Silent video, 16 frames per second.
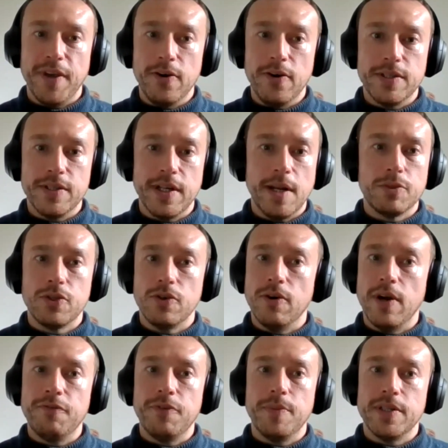field, and I'm
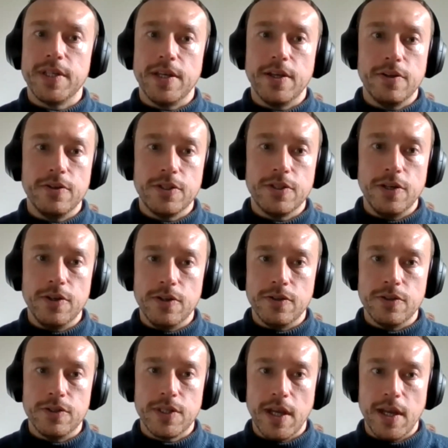sure everybody who's
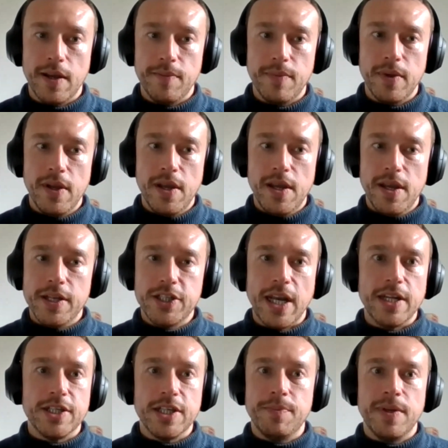used
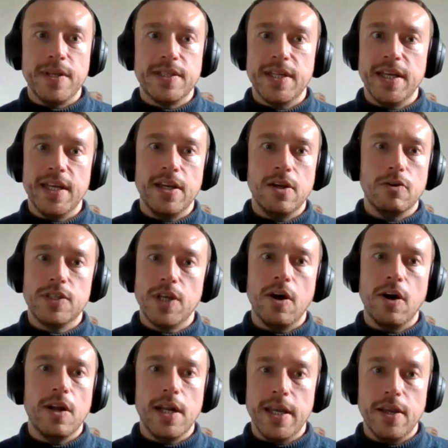ChatGPT or
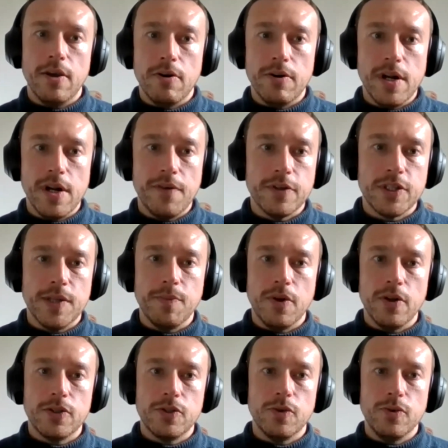DALL-E or another
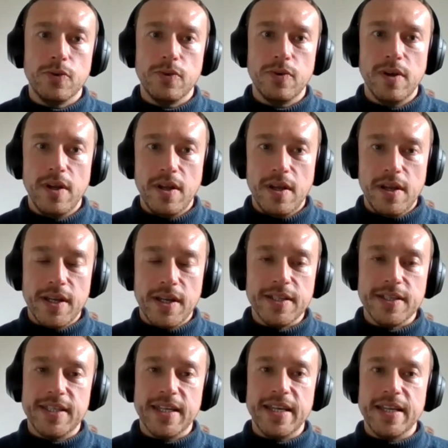similar tool
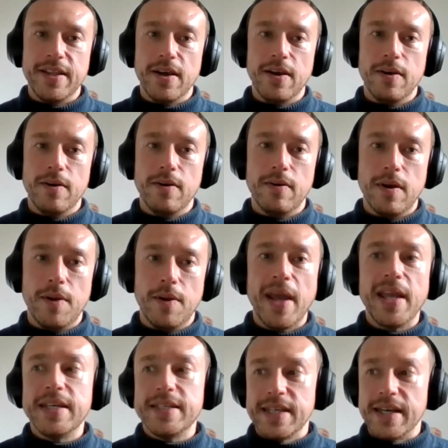can see the
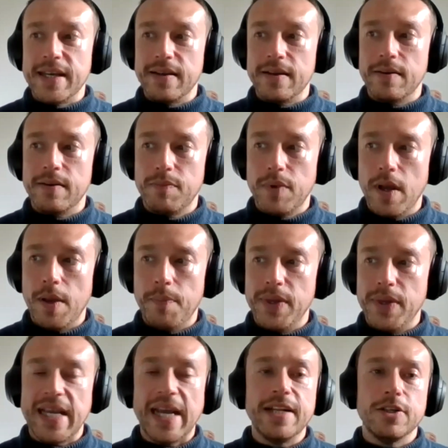amazing
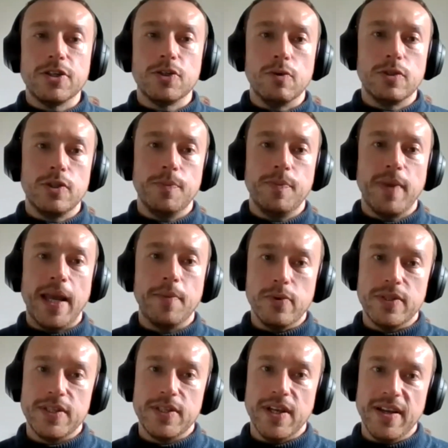potential to be
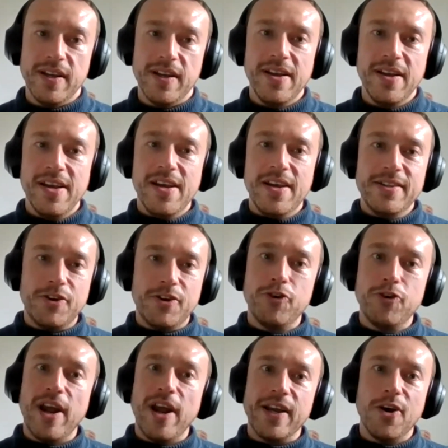able to
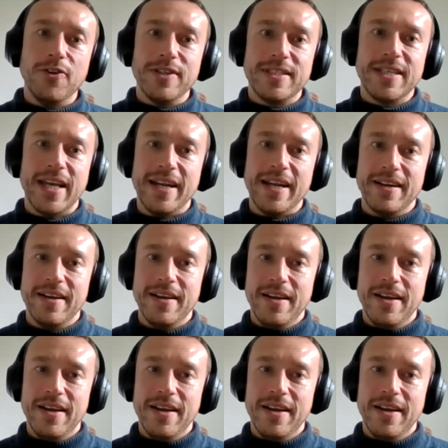create content